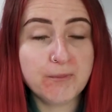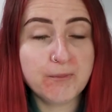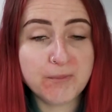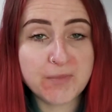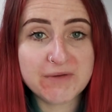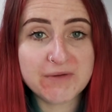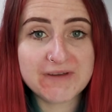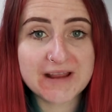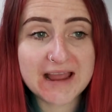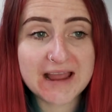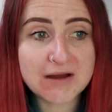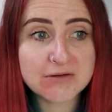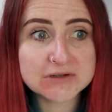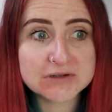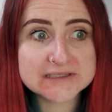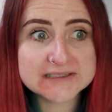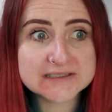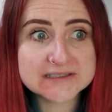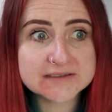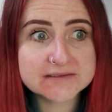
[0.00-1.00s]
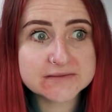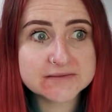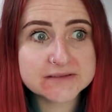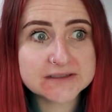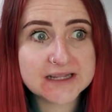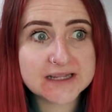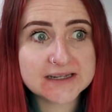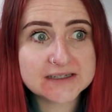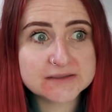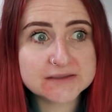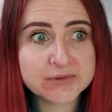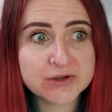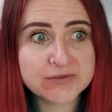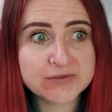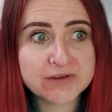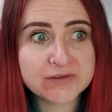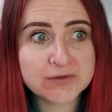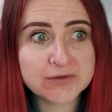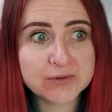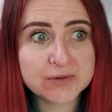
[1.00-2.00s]
moving house, things
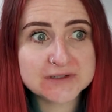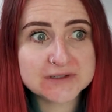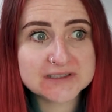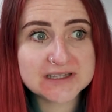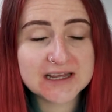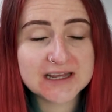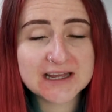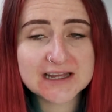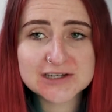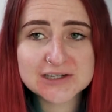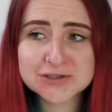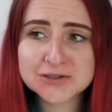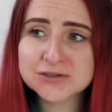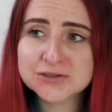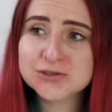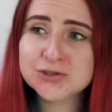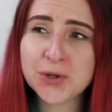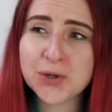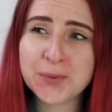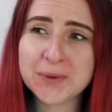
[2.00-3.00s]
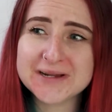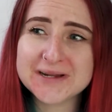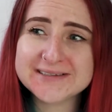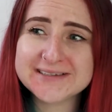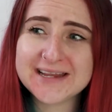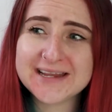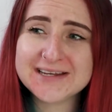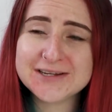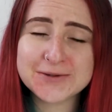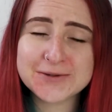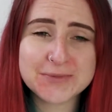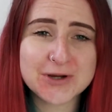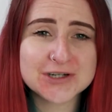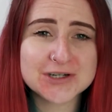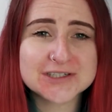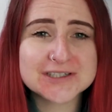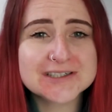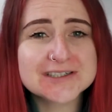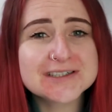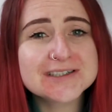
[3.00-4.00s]
moving forward there. Don't want to say too
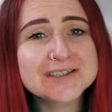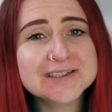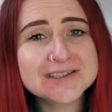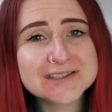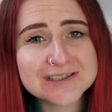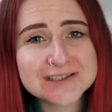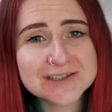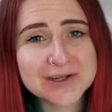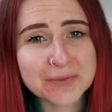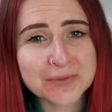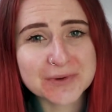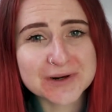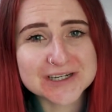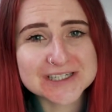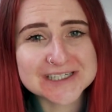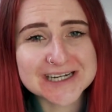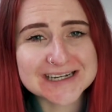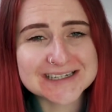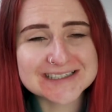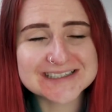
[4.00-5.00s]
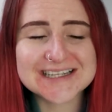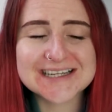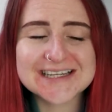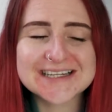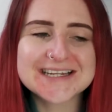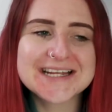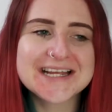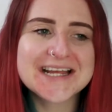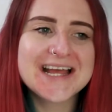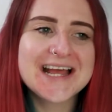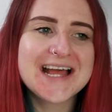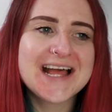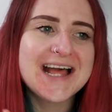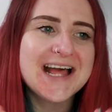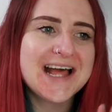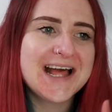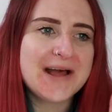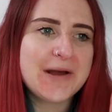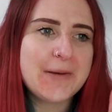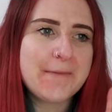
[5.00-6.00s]
much because I don't want to jinx it.
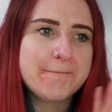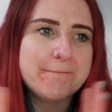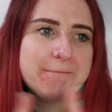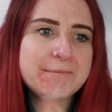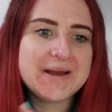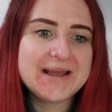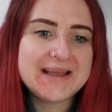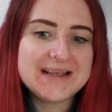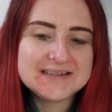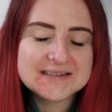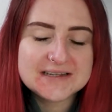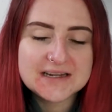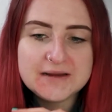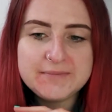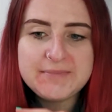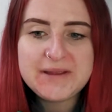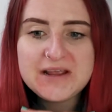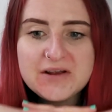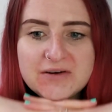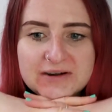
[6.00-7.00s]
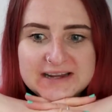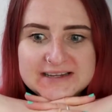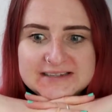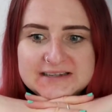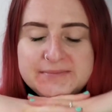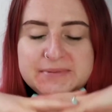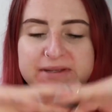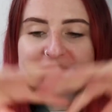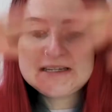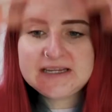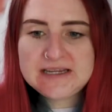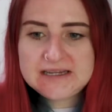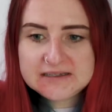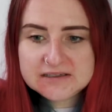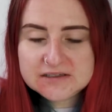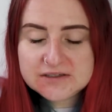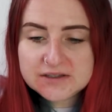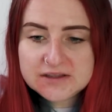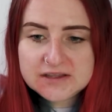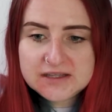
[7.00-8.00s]
But it's going to be crazy
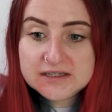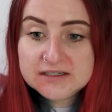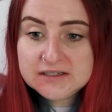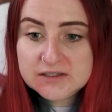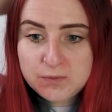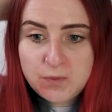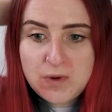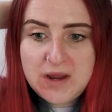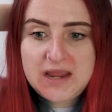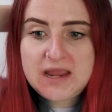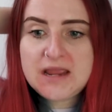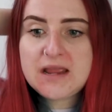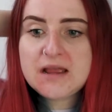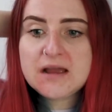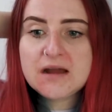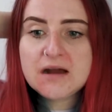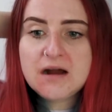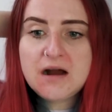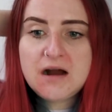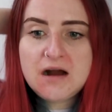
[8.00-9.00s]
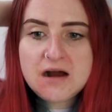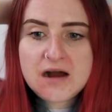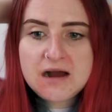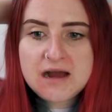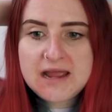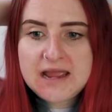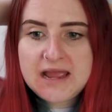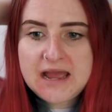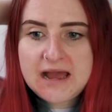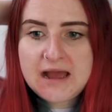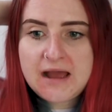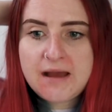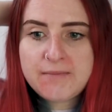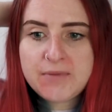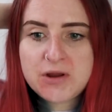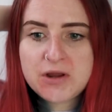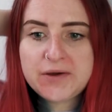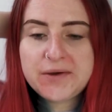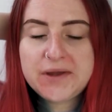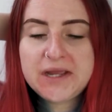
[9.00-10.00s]
busy. So this week I
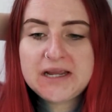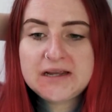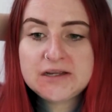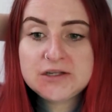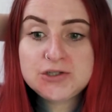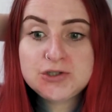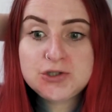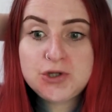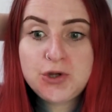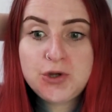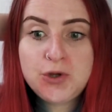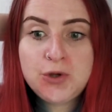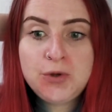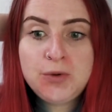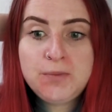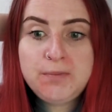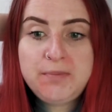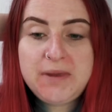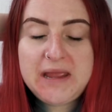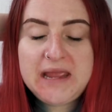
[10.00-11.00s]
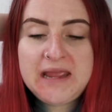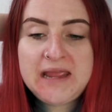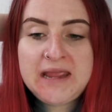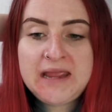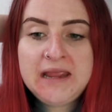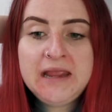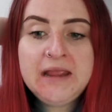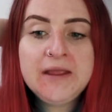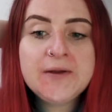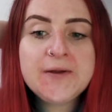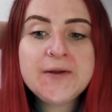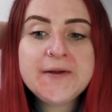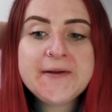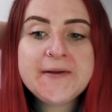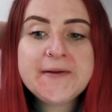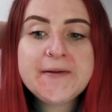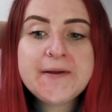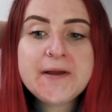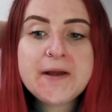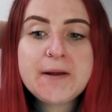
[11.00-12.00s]
am going to be
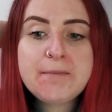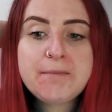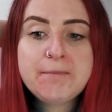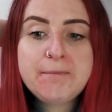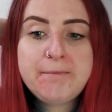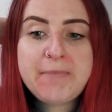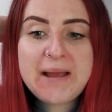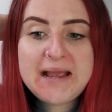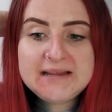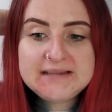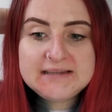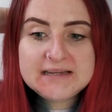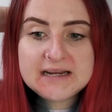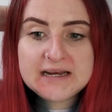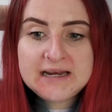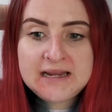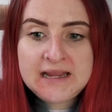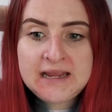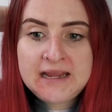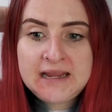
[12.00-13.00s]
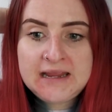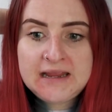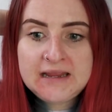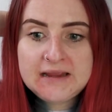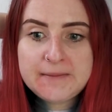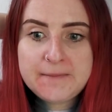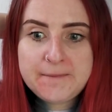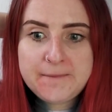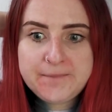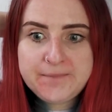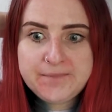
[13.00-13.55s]
basically